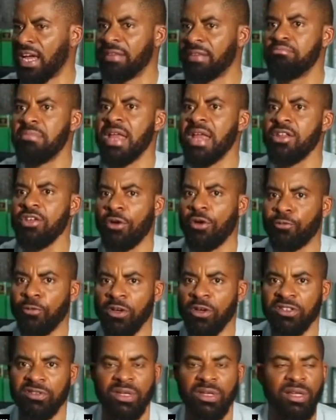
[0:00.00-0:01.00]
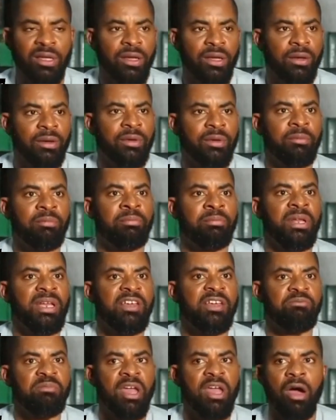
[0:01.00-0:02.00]
And many of us,
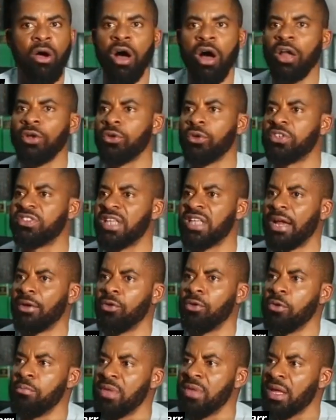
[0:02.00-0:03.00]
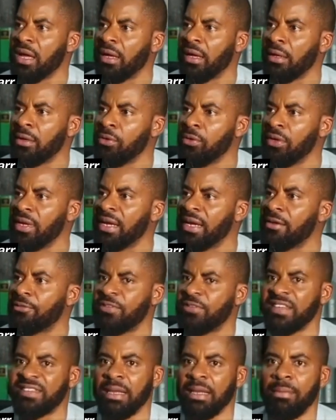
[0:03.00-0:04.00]
believe me, all those that know me, know that the
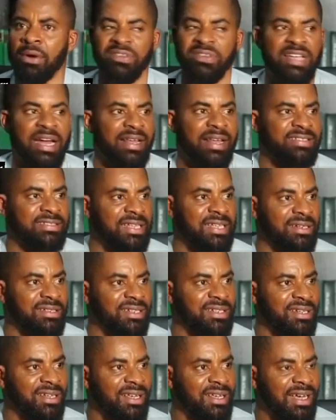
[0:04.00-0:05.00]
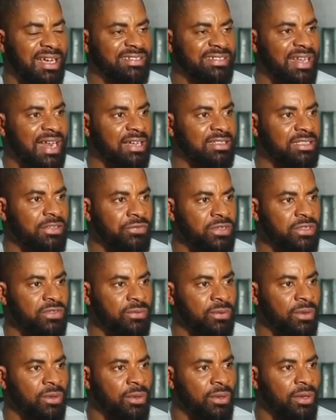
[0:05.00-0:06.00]
first time I was arrested as an activist